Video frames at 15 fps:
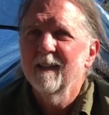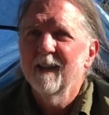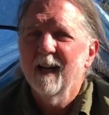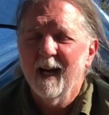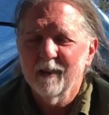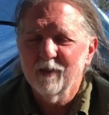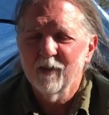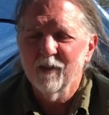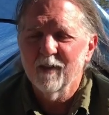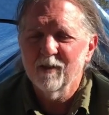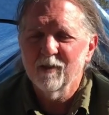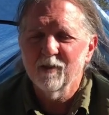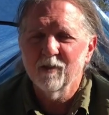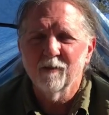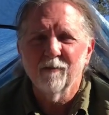Actually, this
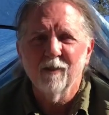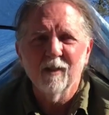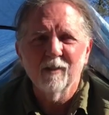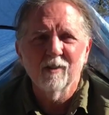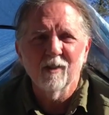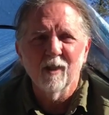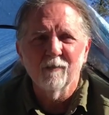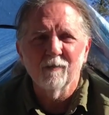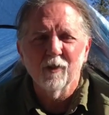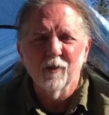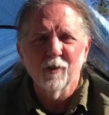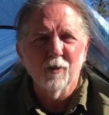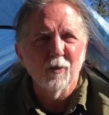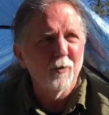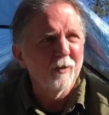is the fun stuff to
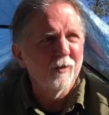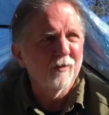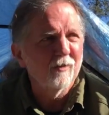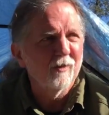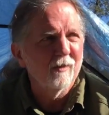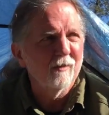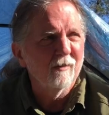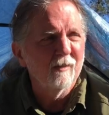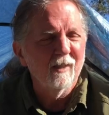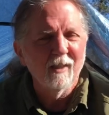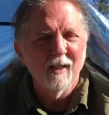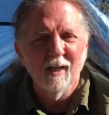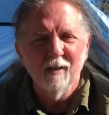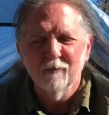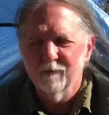do, is to get
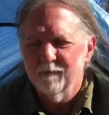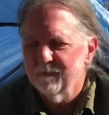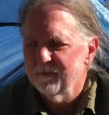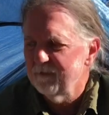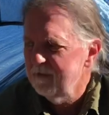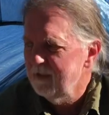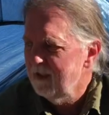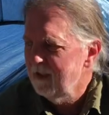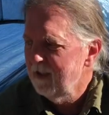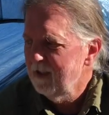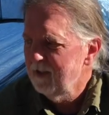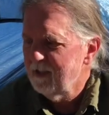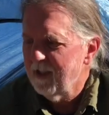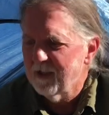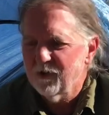out and
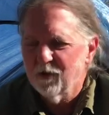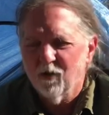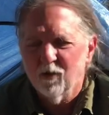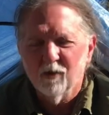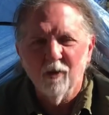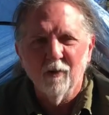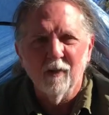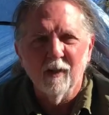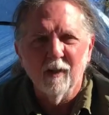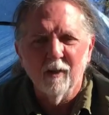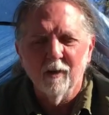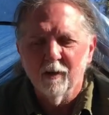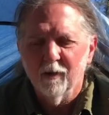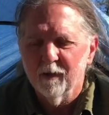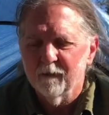test all your
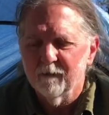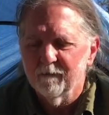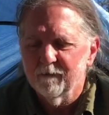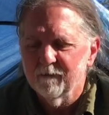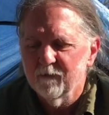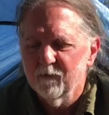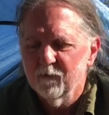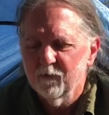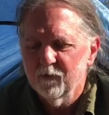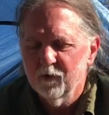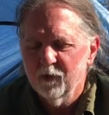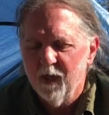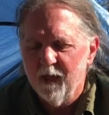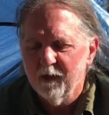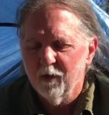gear and
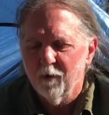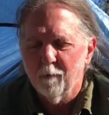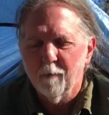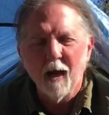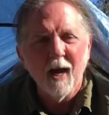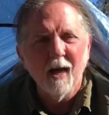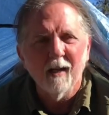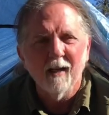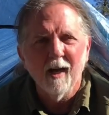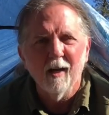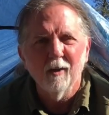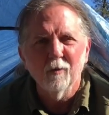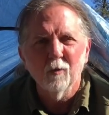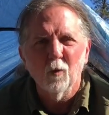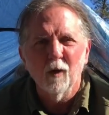check your pack
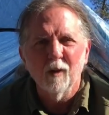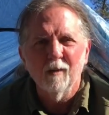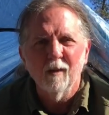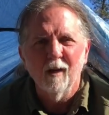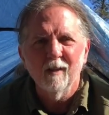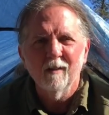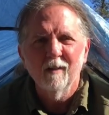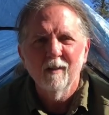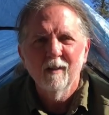out and whatnot.